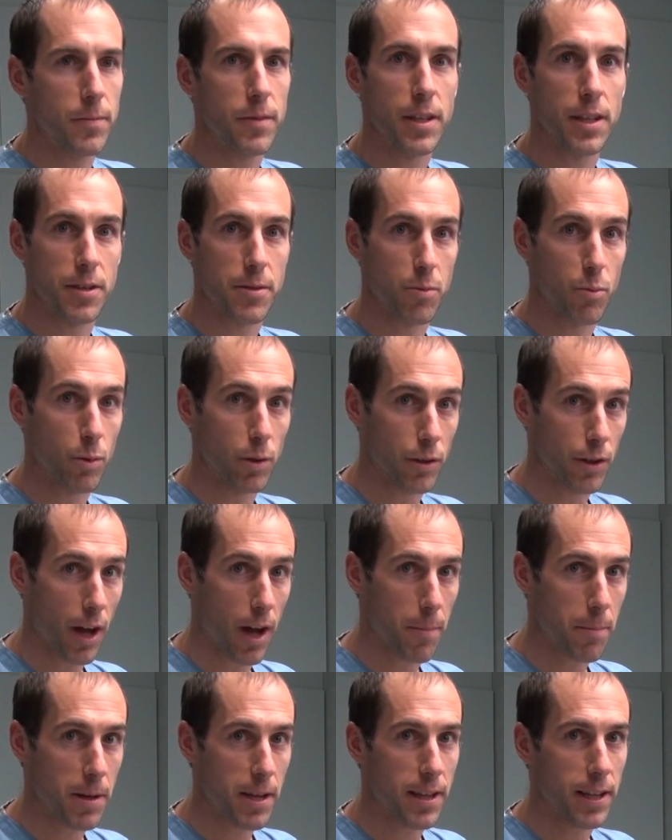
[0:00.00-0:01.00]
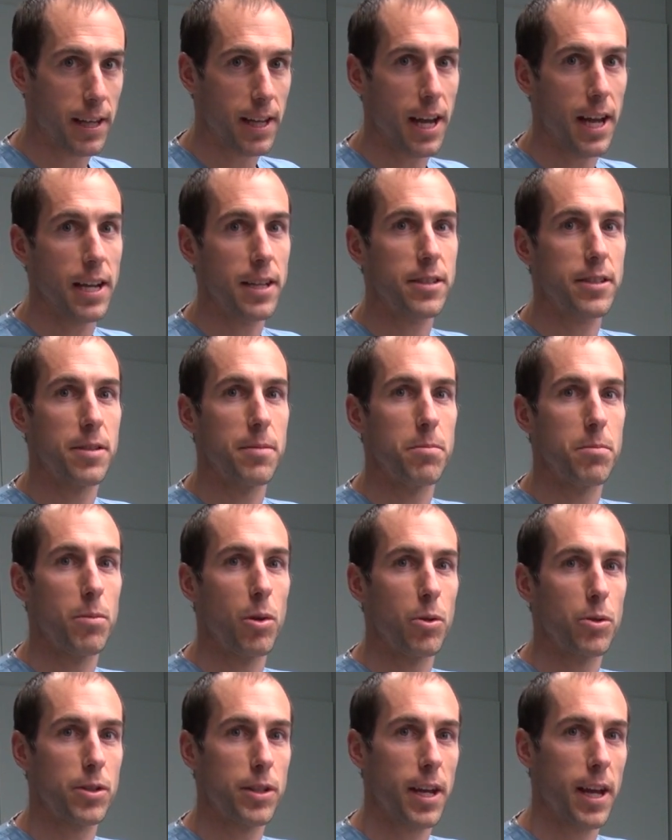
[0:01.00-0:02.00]
This will not be the case in
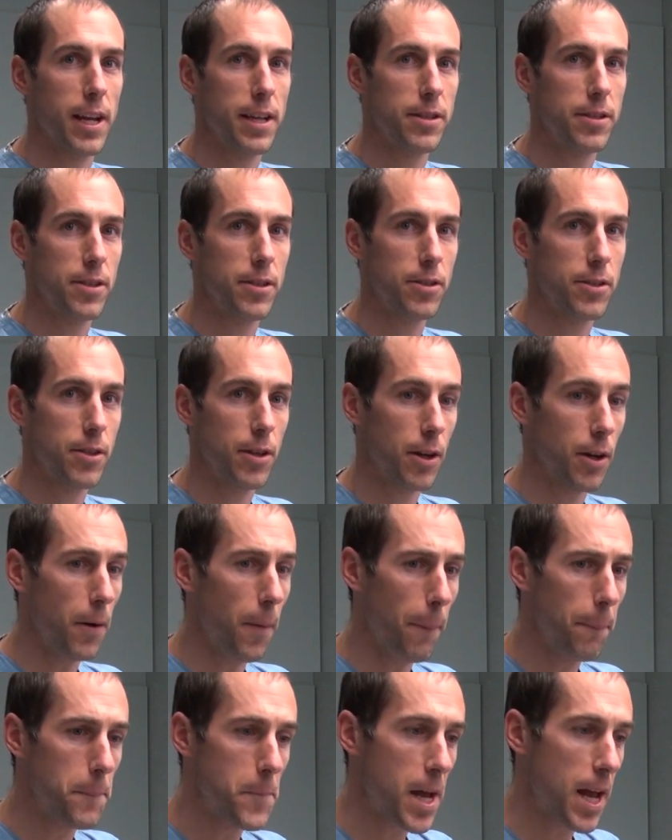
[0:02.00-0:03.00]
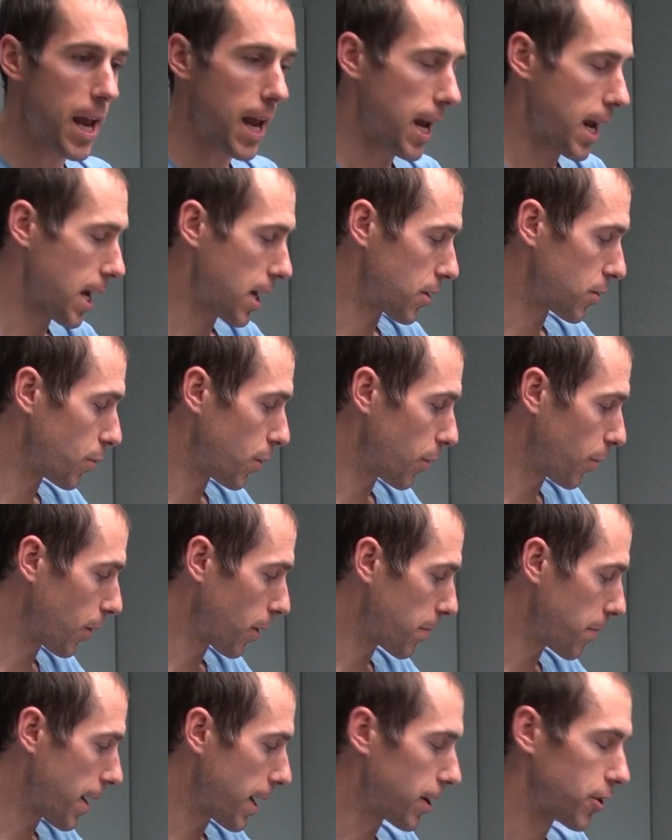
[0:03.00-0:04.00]
most cases though, and we
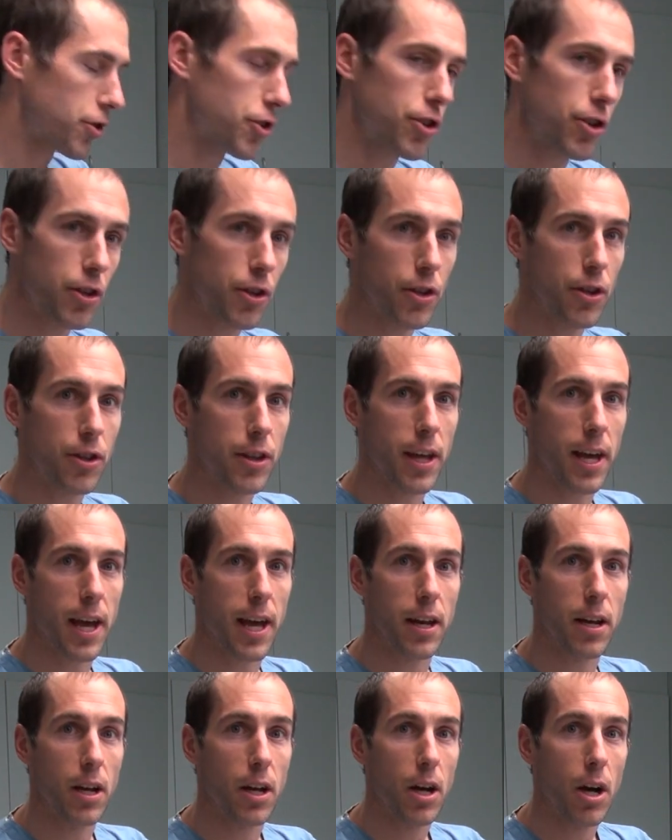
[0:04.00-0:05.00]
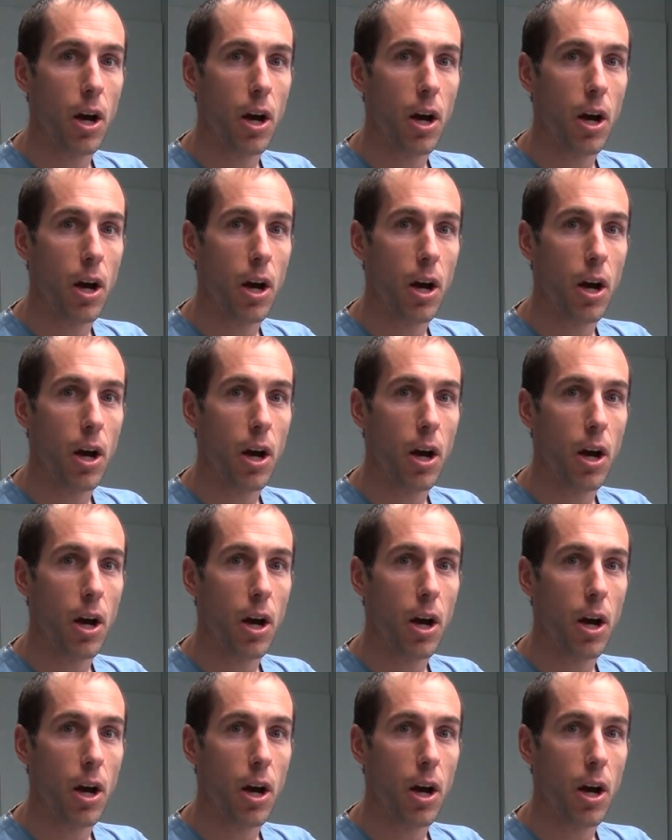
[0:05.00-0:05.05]
want to make sure that